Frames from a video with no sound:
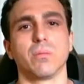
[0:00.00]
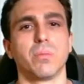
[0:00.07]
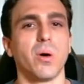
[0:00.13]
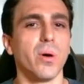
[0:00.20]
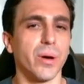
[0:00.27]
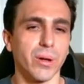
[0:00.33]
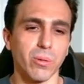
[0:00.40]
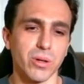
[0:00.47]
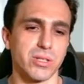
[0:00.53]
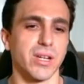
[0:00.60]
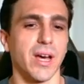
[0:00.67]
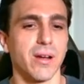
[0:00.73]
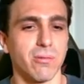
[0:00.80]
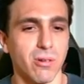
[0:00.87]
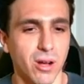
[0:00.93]
Boy, was
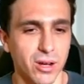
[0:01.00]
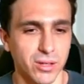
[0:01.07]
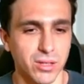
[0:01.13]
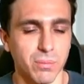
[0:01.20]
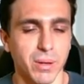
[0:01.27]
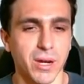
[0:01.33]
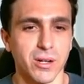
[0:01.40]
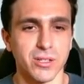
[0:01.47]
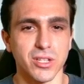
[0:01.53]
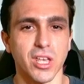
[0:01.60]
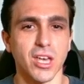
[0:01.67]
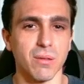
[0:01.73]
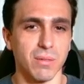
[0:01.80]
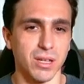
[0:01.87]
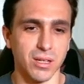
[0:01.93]
I wrong. The bears
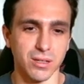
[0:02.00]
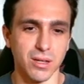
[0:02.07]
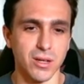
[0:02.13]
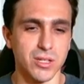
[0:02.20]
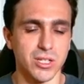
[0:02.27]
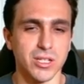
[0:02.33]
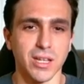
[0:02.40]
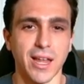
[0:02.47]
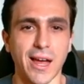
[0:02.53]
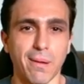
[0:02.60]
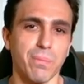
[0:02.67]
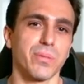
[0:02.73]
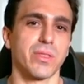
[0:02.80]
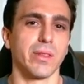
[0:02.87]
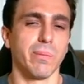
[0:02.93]
came in,
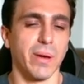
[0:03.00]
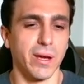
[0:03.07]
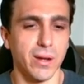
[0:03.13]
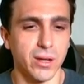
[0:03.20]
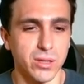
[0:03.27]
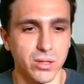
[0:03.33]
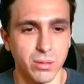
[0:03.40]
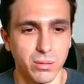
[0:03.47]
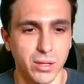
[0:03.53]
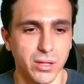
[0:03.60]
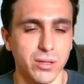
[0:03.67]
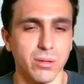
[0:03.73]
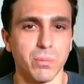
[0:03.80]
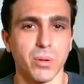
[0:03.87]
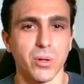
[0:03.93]
slap the, bear, uh, the, uh,
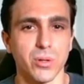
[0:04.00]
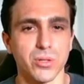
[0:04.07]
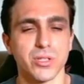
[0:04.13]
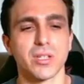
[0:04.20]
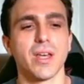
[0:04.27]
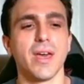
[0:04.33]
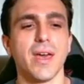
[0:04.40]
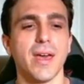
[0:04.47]
the bulls.